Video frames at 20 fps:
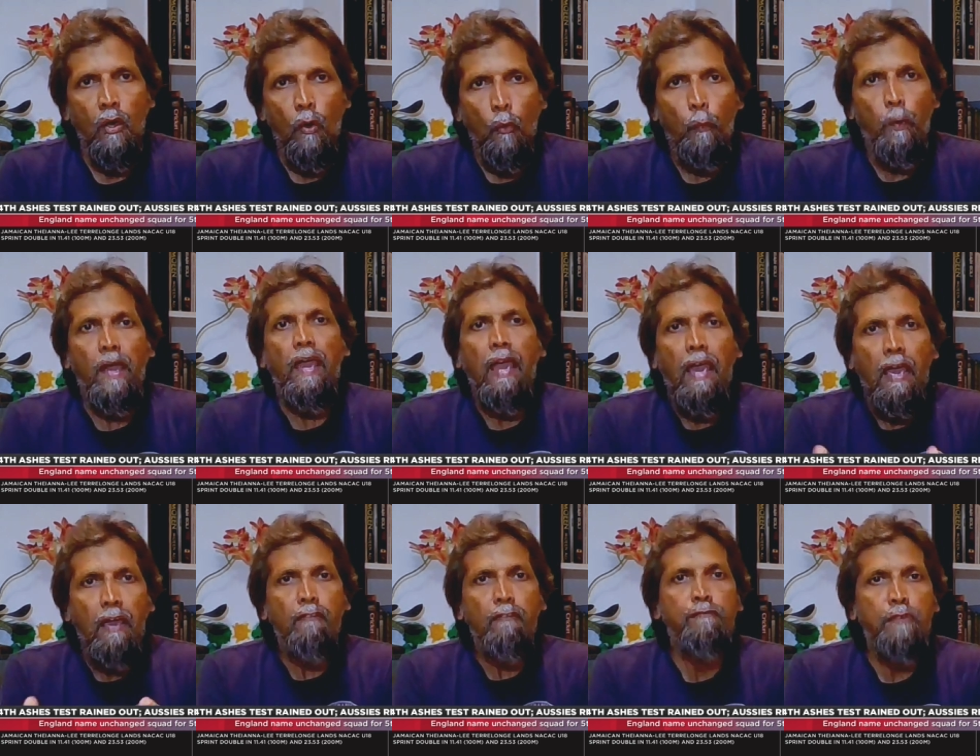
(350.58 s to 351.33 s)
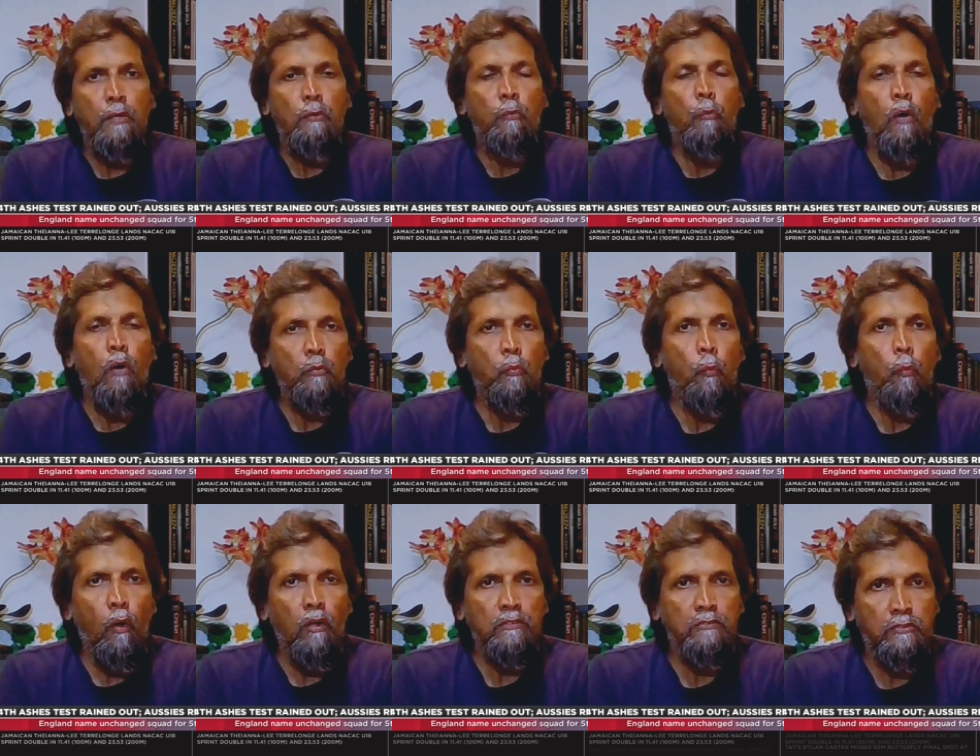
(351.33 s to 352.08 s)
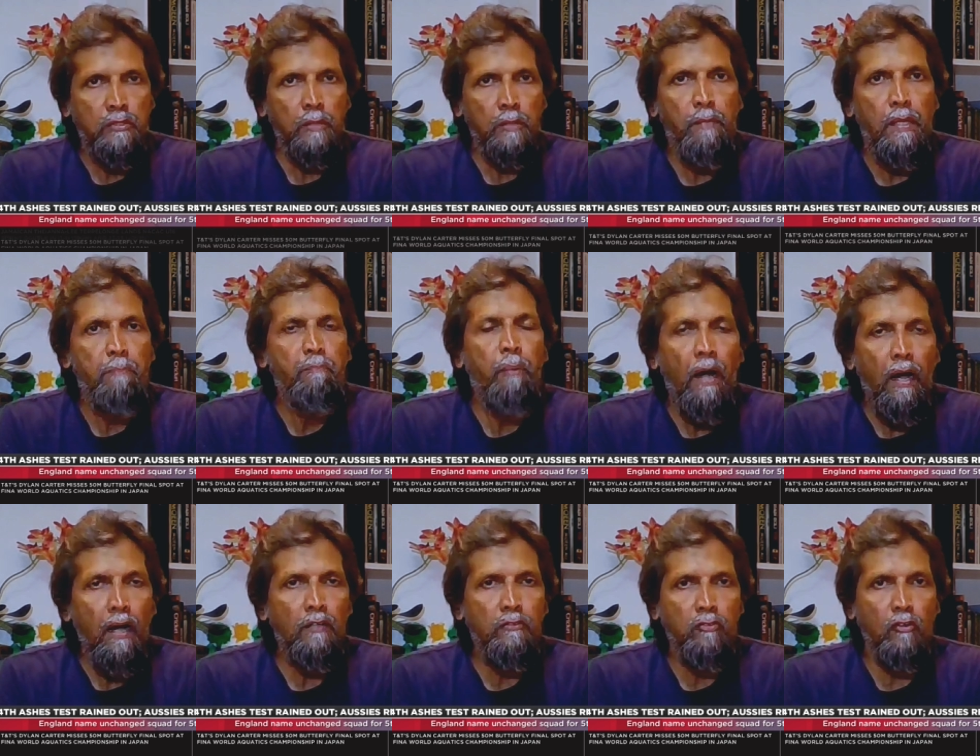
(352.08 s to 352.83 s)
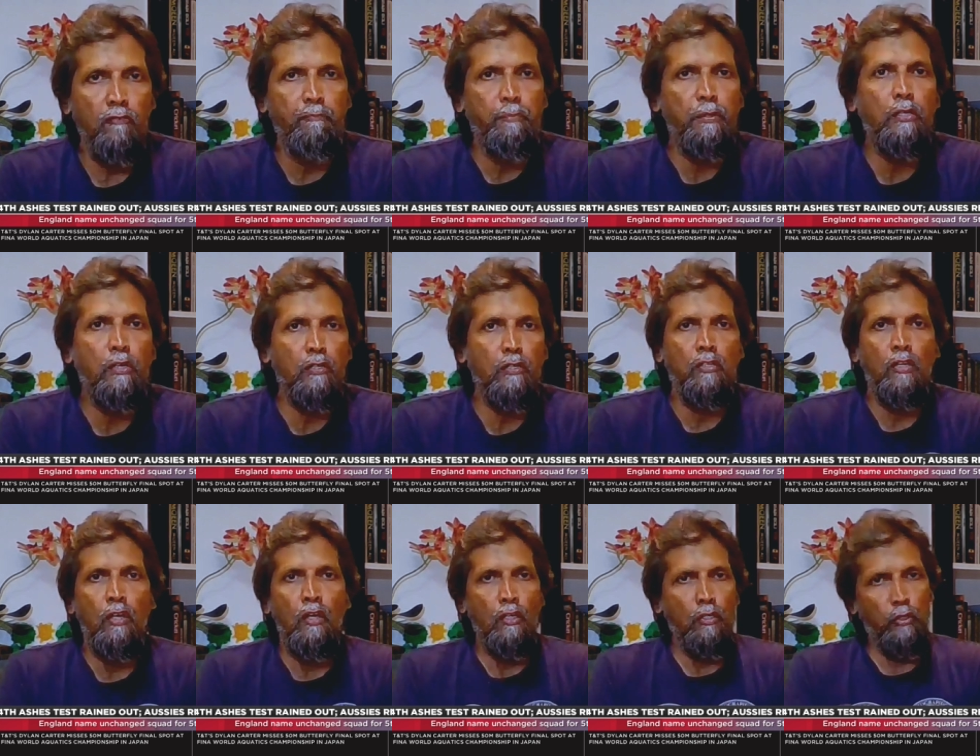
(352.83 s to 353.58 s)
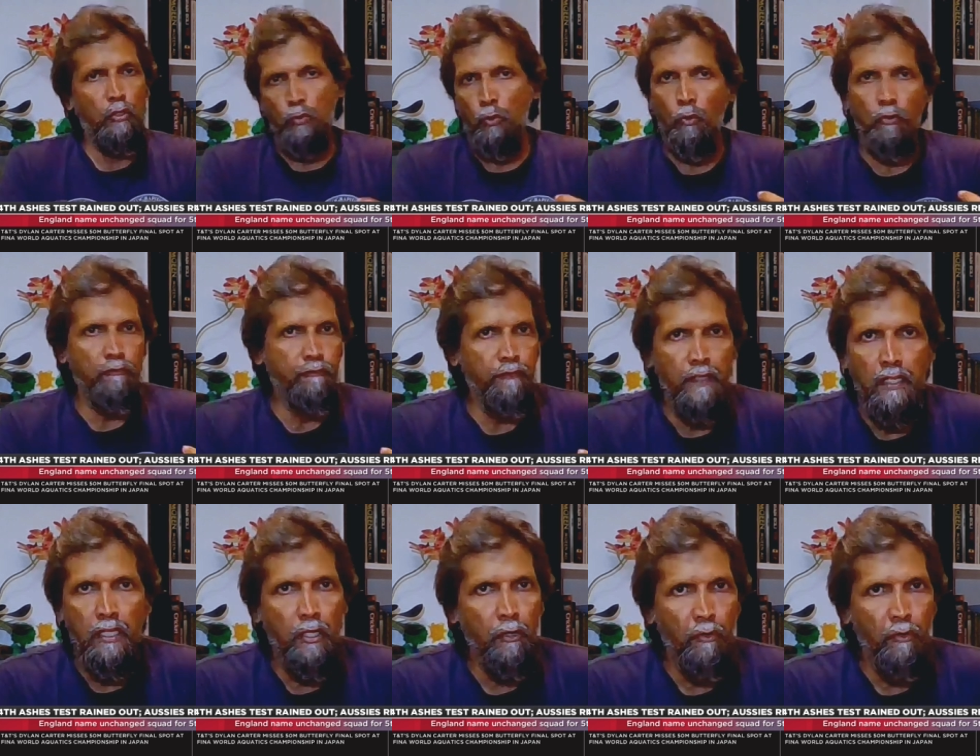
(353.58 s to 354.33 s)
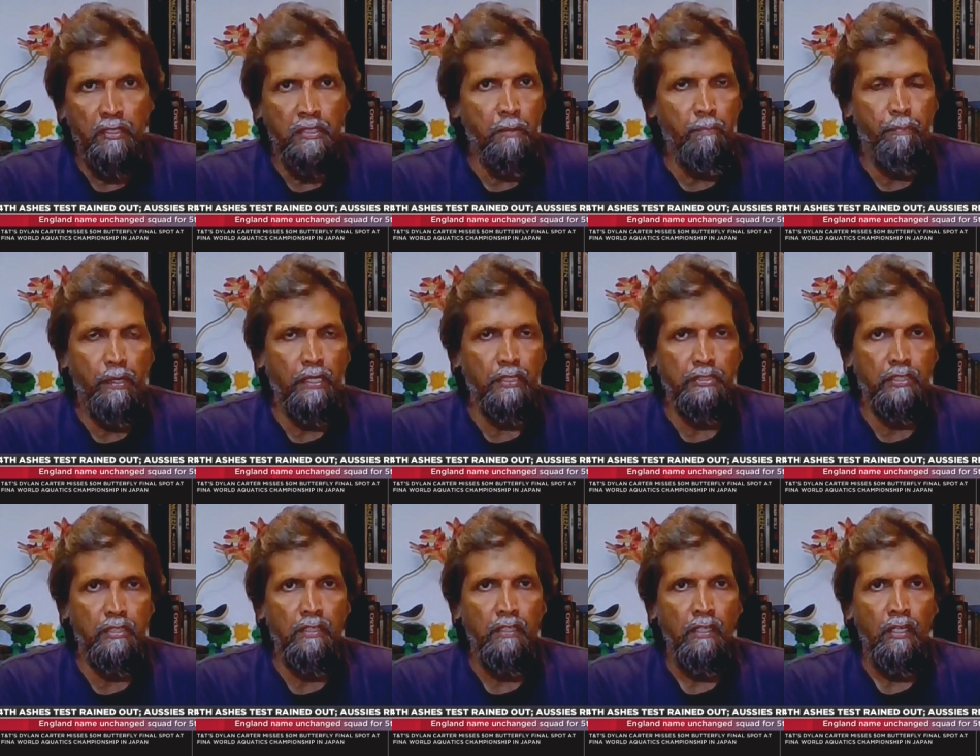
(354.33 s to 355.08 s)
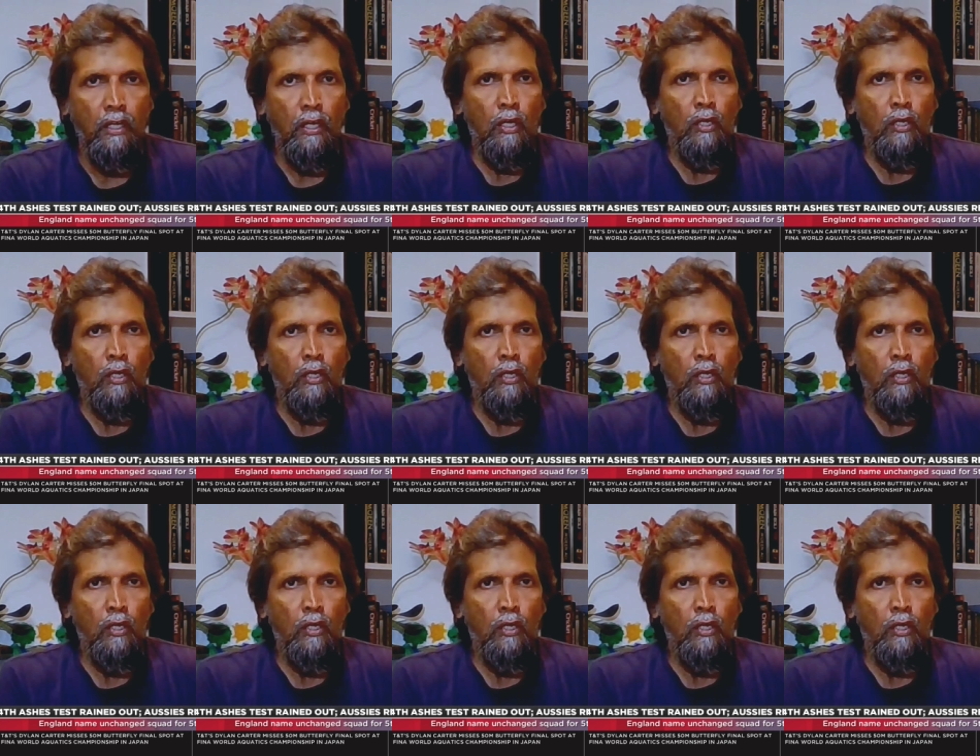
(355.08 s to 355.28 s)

where everyone wants to be part of because you don't feel you're under pressure.